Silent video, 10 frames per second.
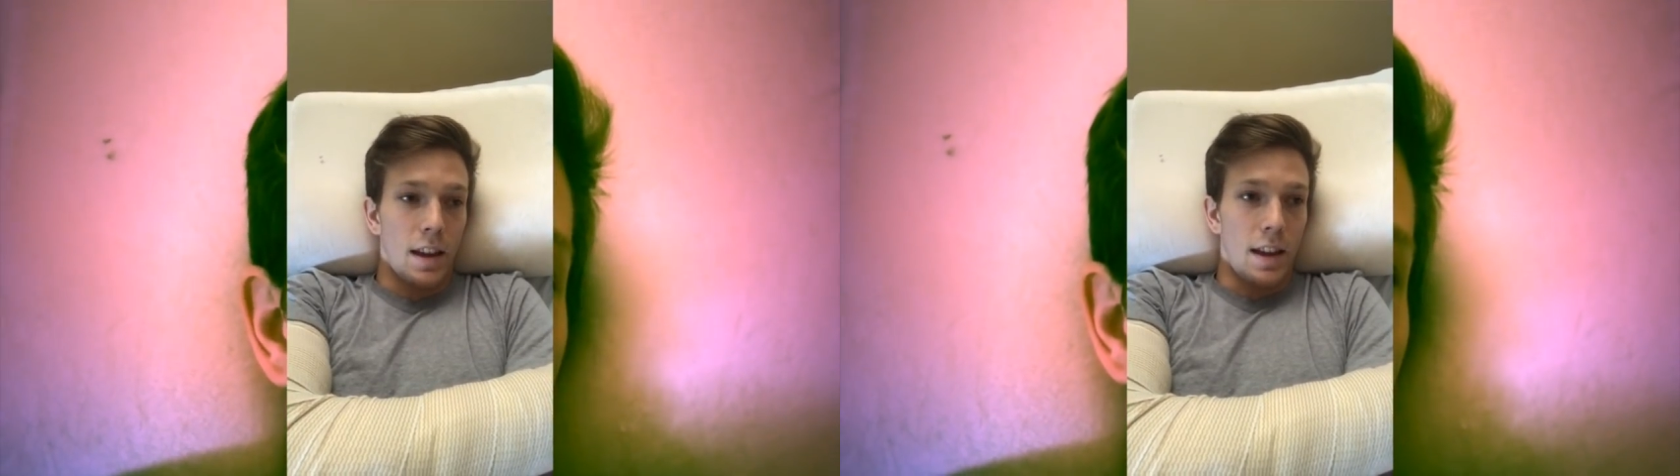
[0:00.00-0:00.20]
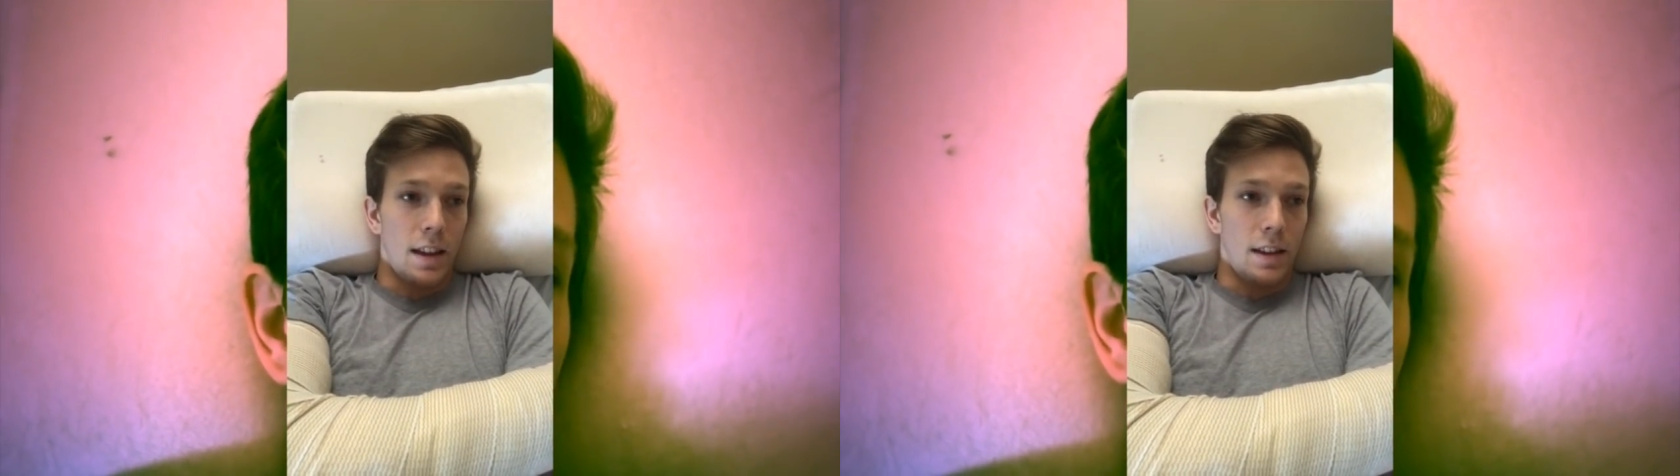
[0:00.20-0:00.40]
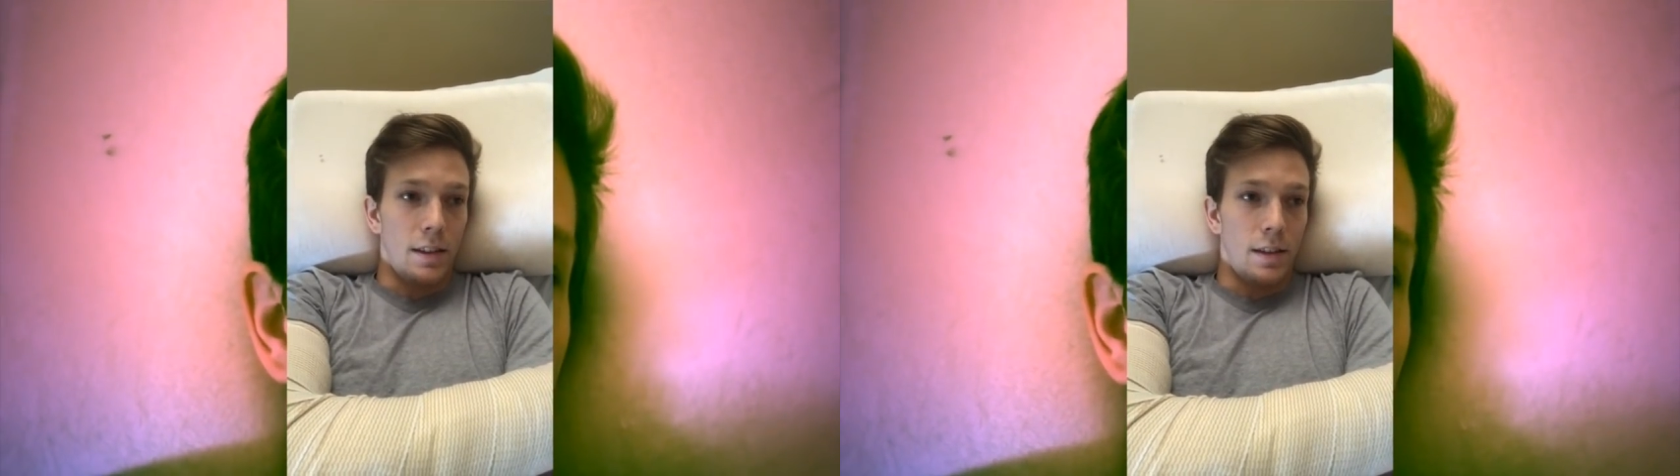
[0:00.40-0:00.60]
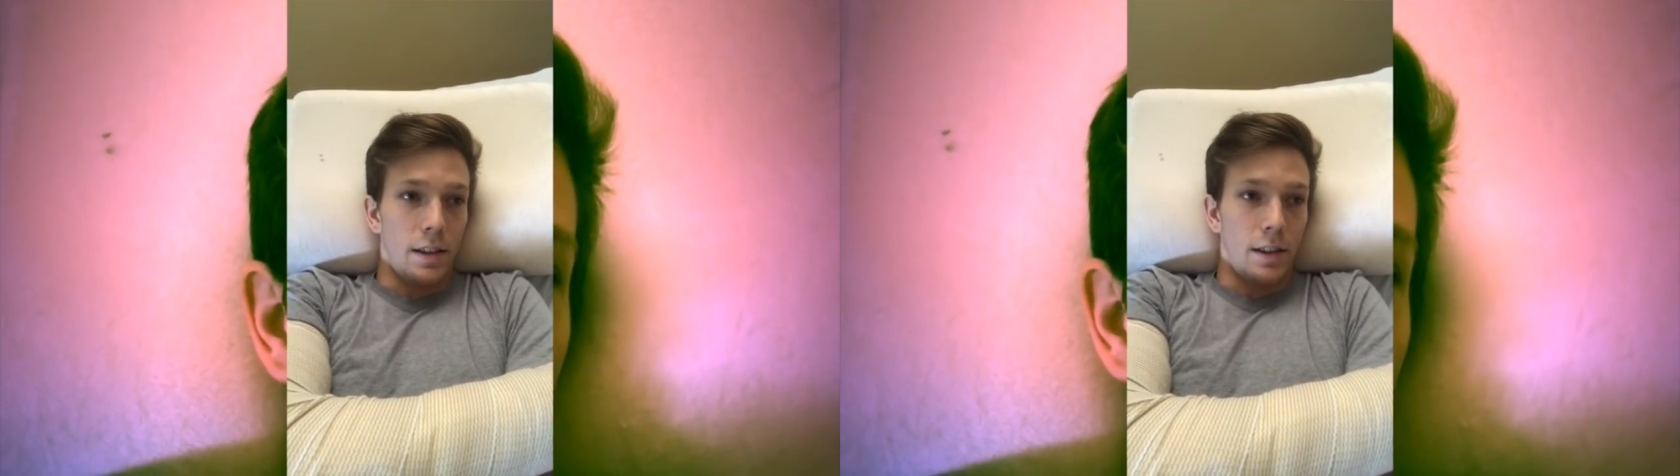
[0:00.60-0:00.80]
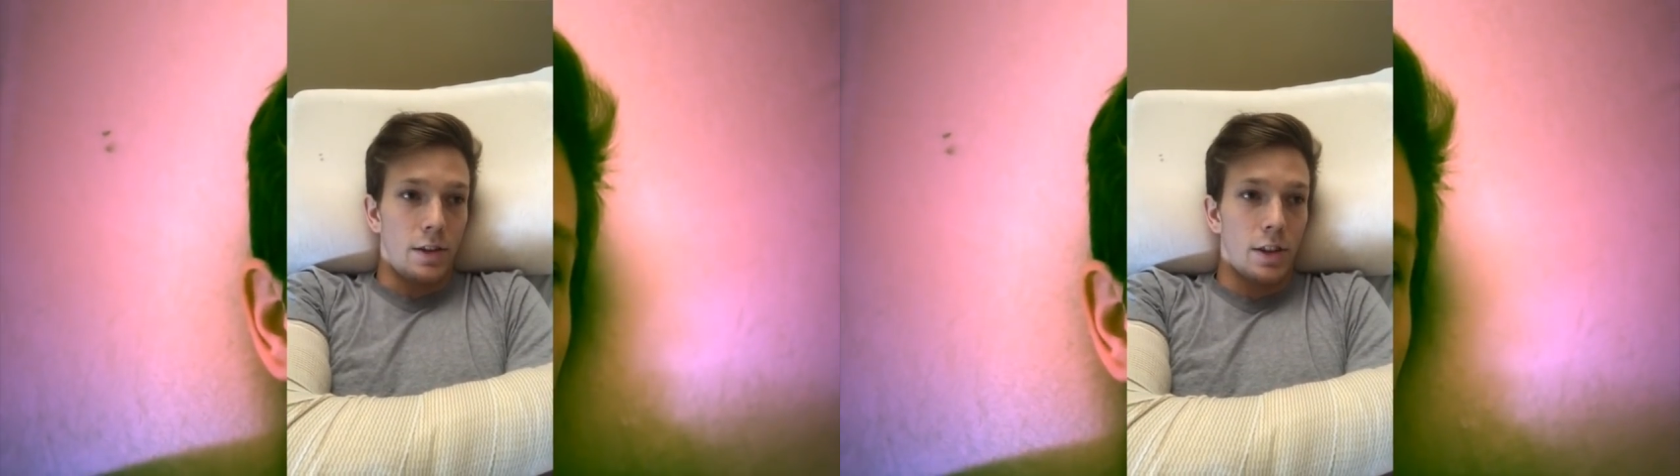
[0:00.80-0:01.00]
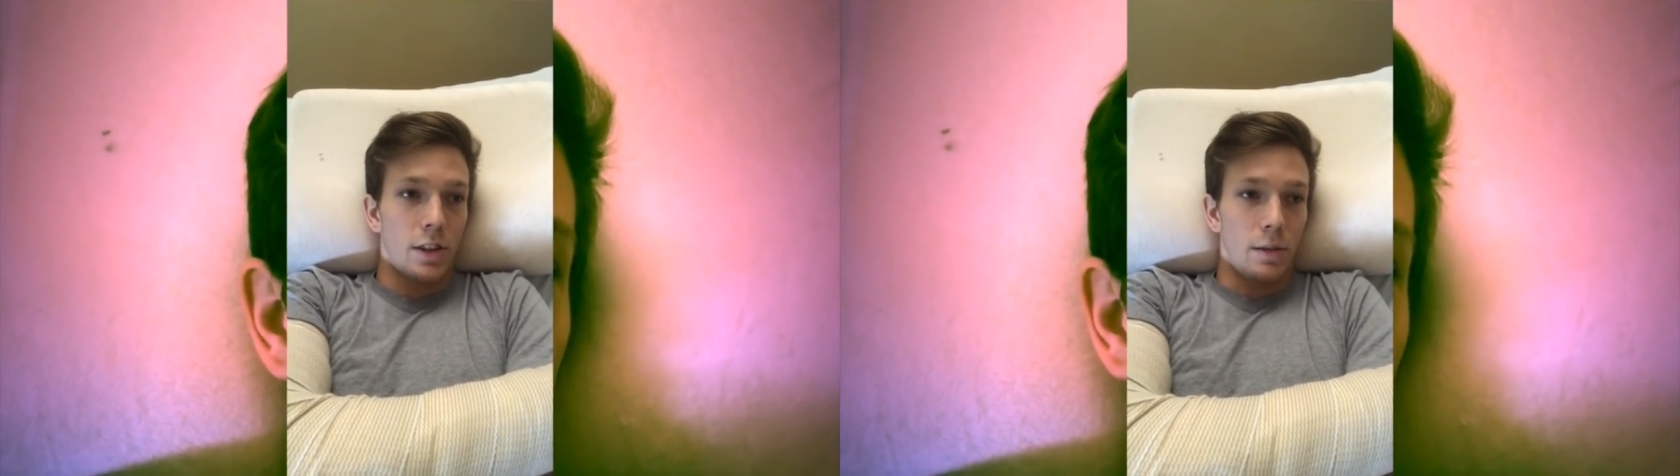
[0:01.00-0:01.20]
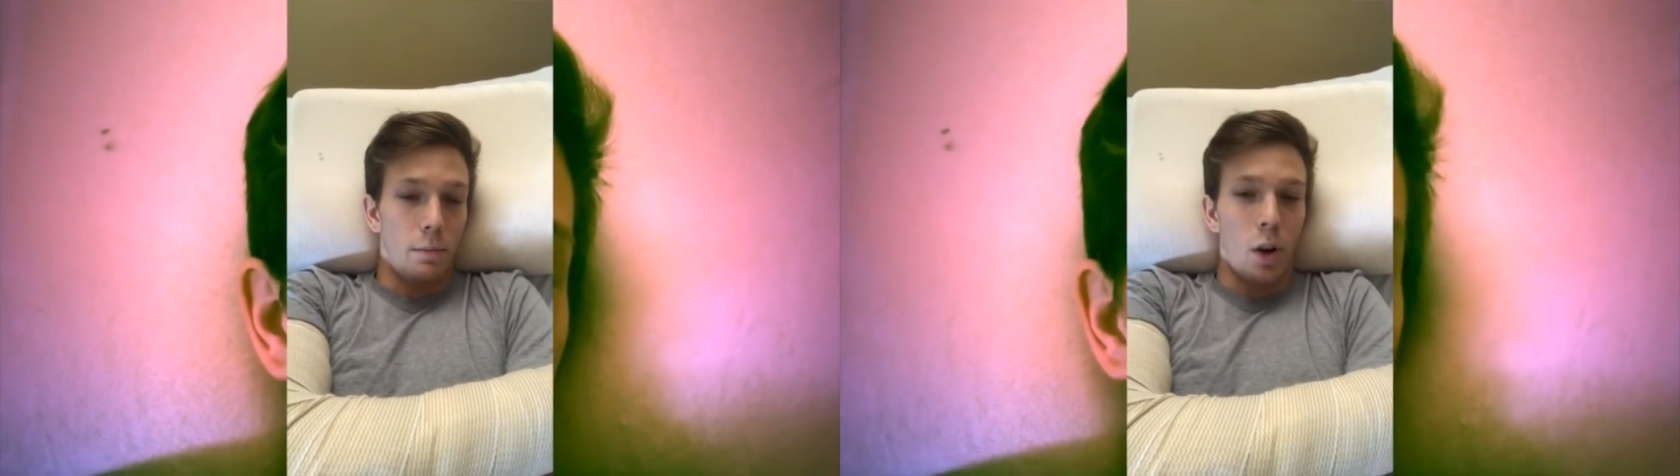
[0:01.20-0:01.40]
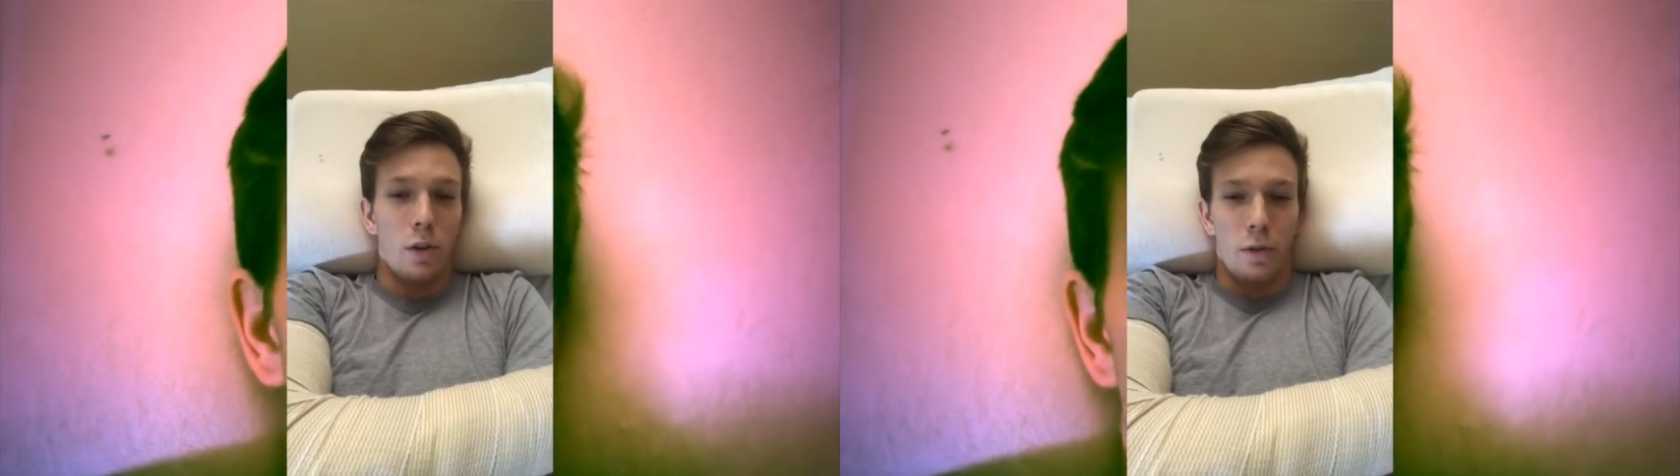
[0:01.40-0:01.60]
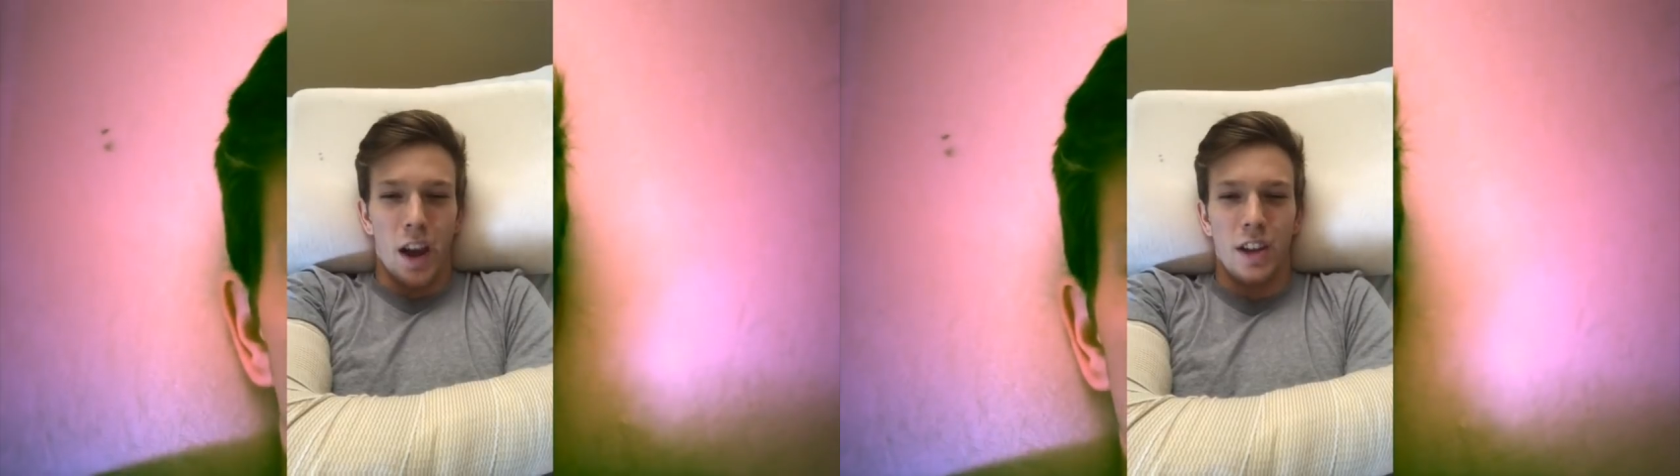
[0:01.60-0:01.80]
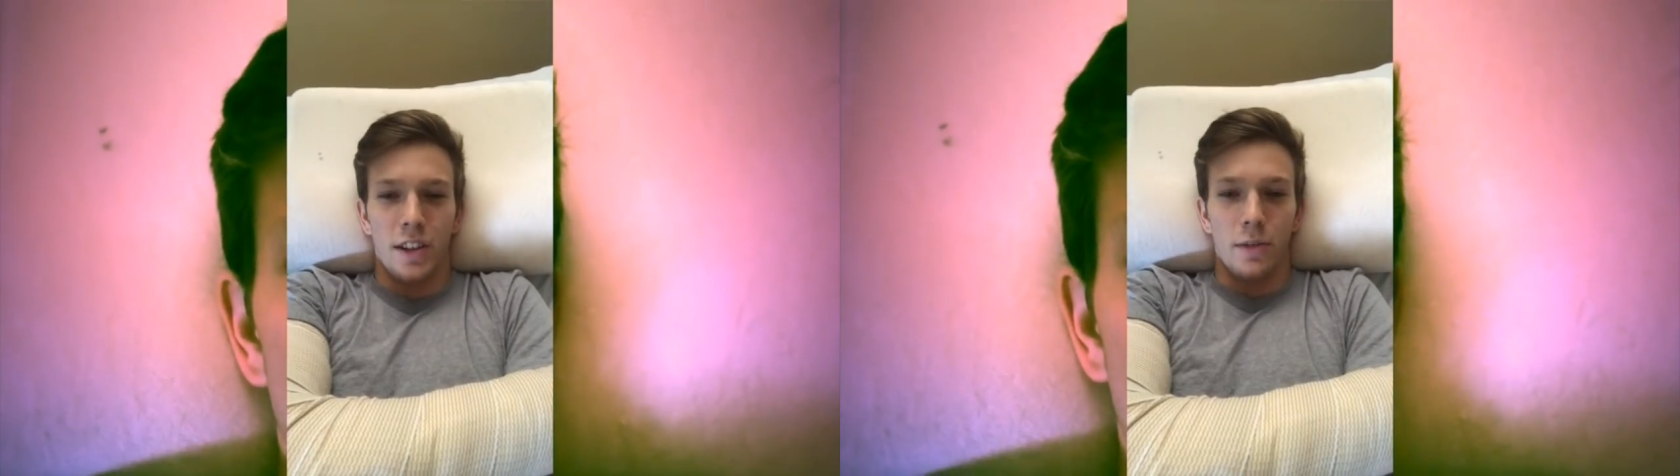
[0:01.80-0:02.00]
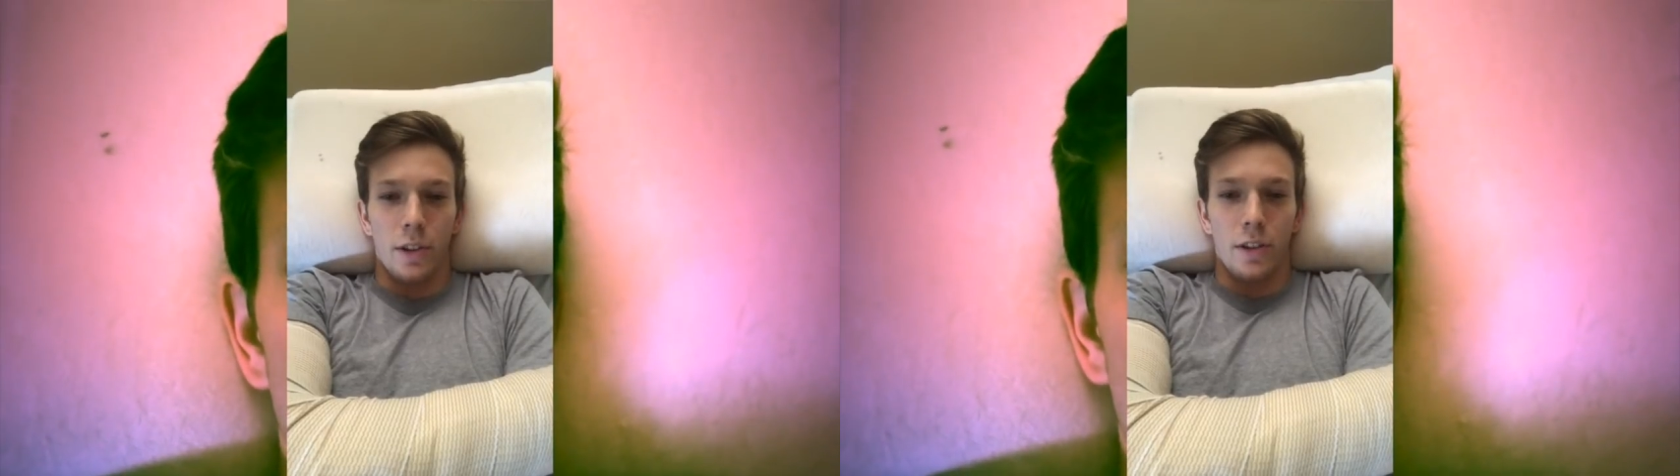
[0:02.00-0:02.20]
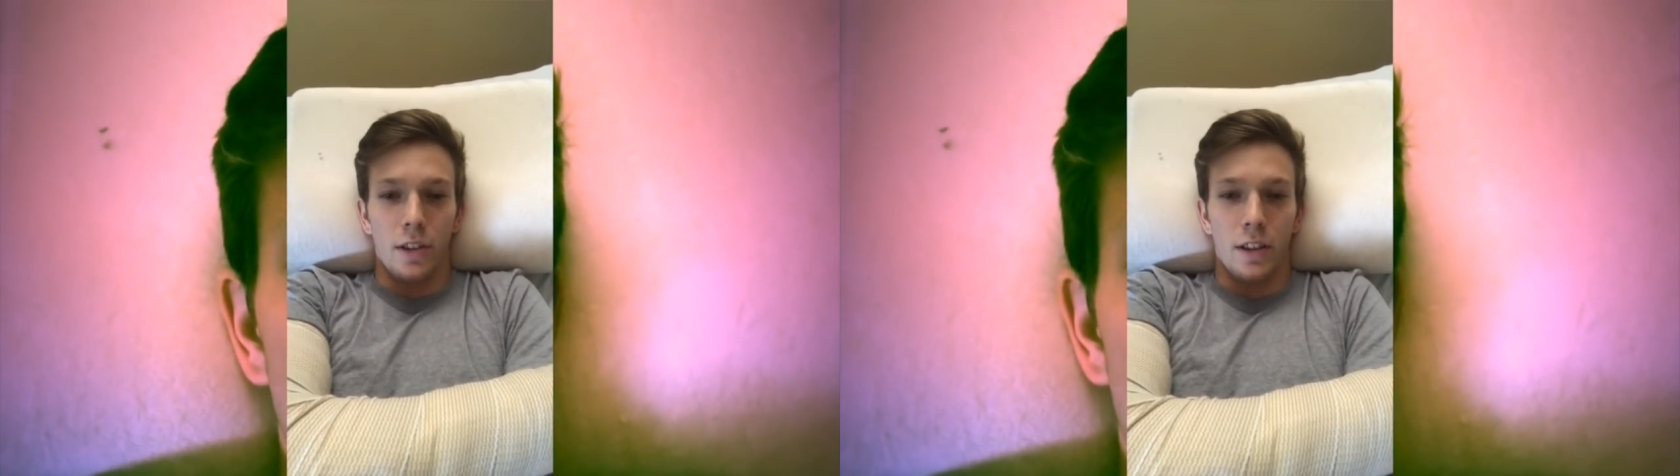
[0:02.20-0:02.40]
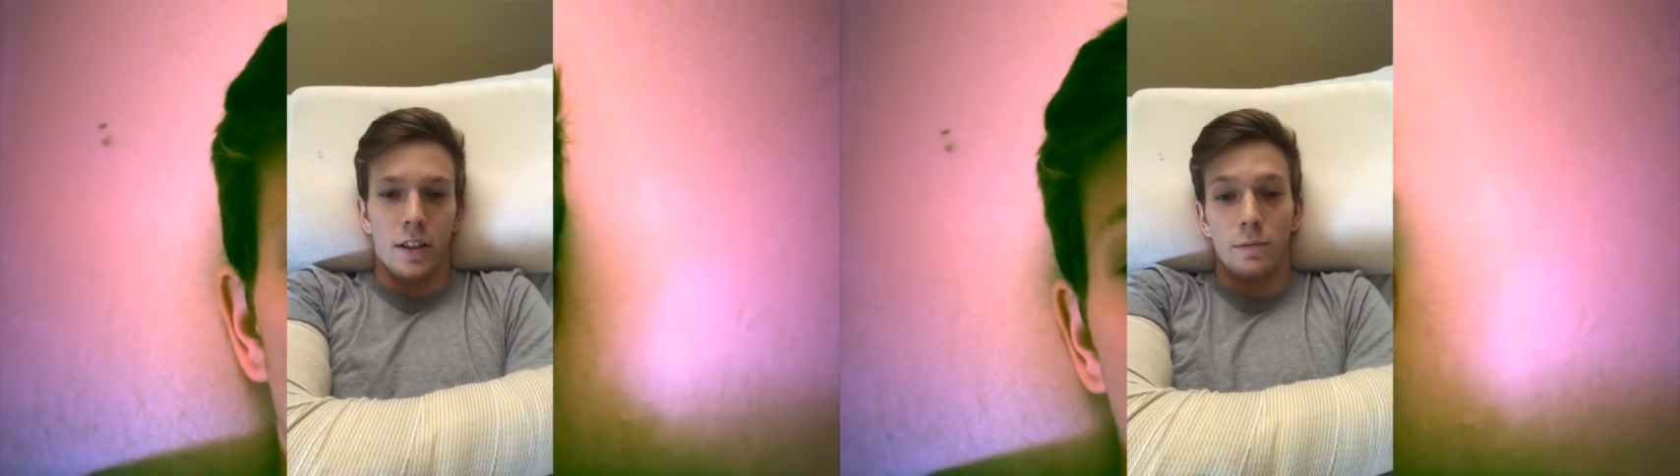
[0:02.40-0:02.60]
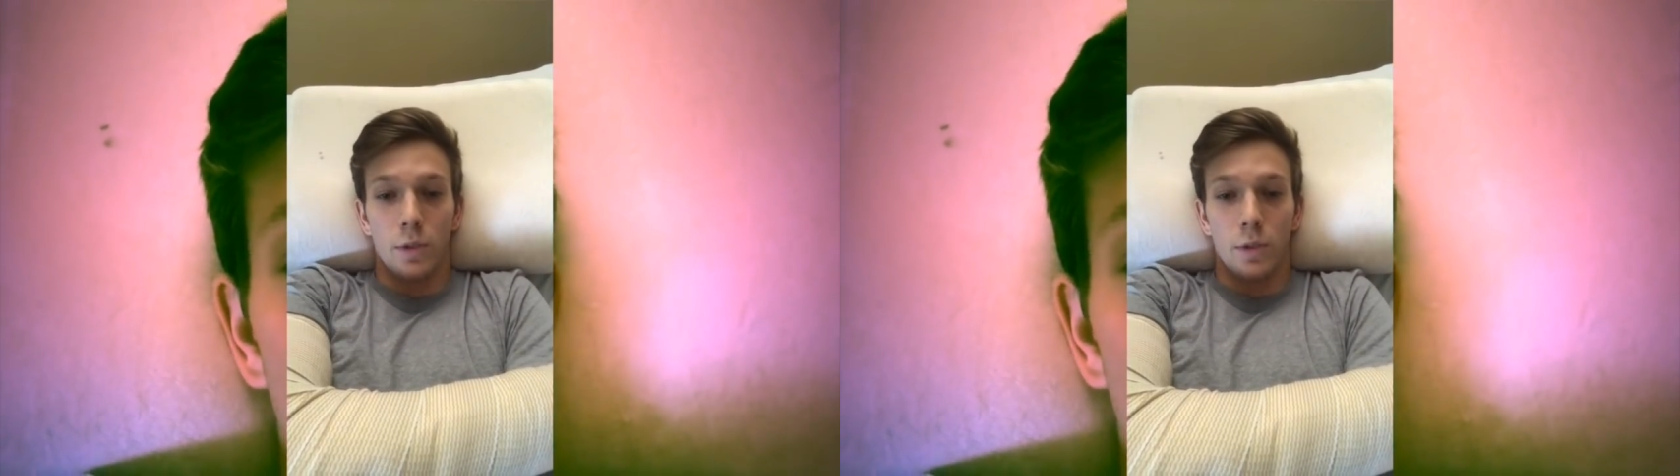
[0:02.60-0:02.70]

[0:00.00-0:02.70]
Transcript: and just some motivation, really,